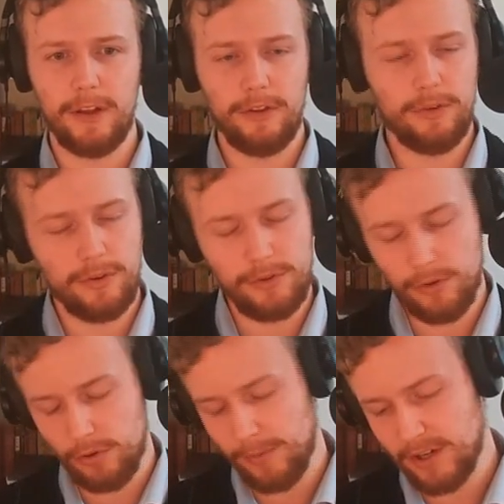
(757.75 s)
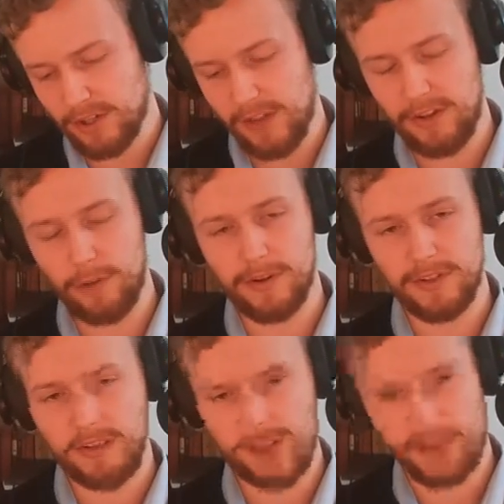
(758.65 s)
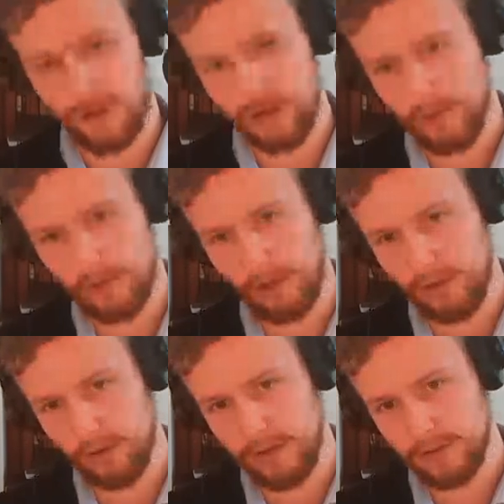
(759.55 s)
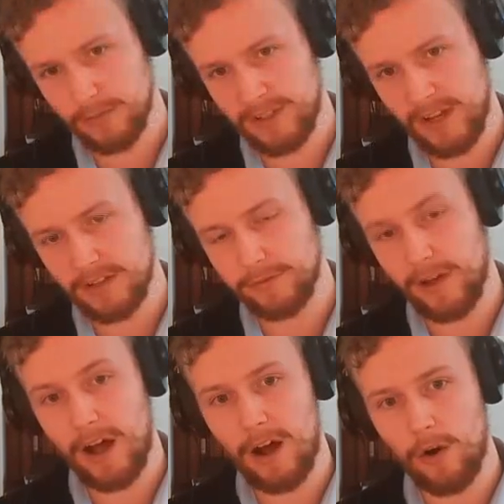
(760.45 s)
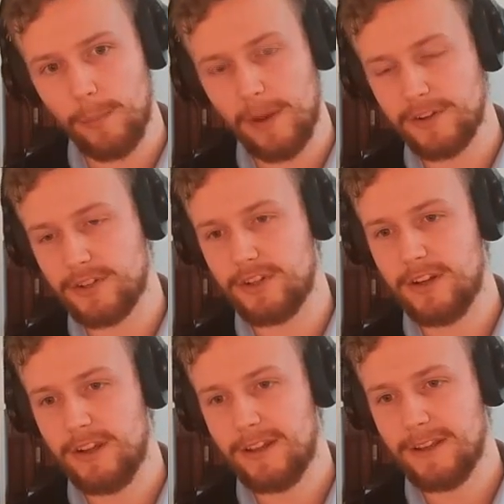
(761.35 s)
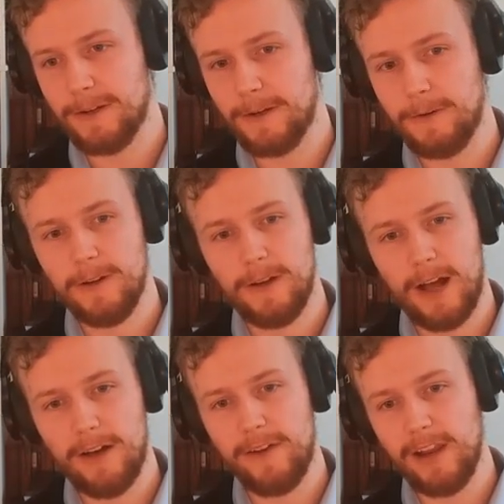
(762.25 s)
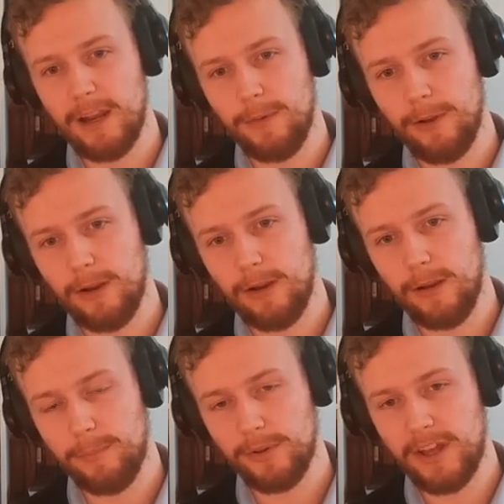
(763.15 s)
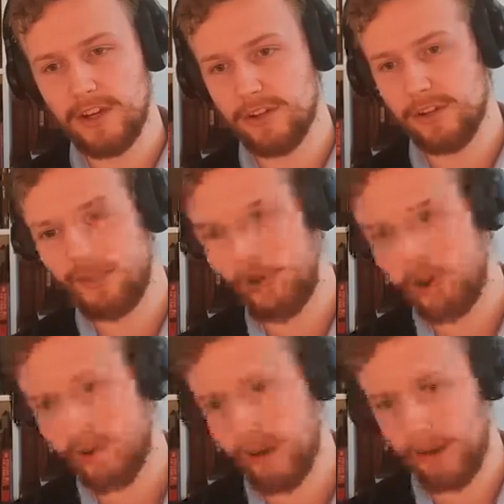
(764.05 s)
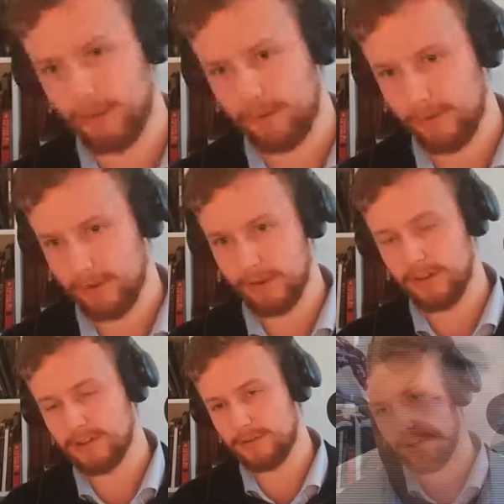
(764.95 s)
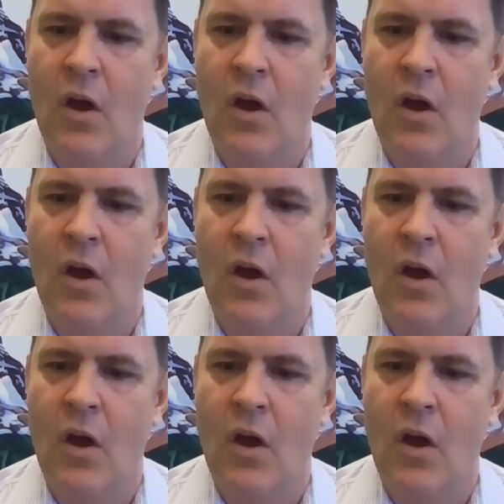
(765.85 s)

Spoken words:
You mentioned that in your presentation, but can you give some sense of how much available potential there are around in the district?